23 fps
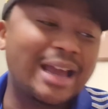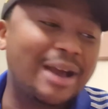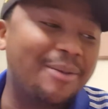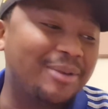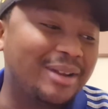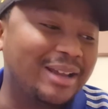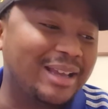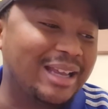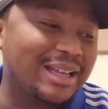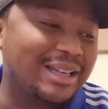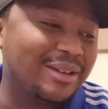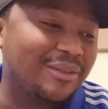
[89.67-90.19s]
I'm
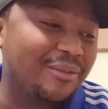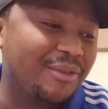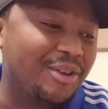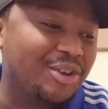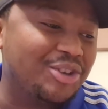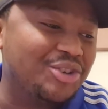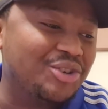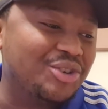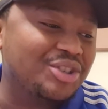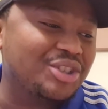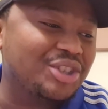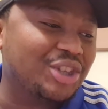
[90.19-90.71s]
going to get the
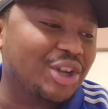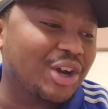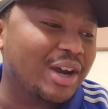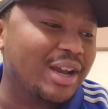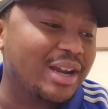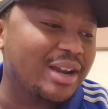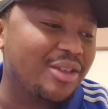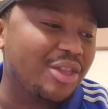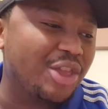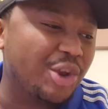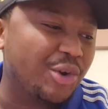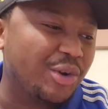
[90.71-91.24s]
video
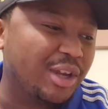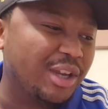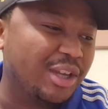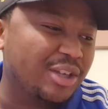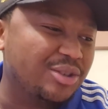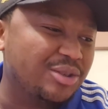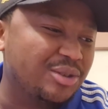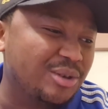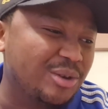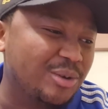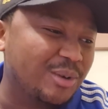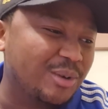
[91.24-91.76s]
started in 3, 2,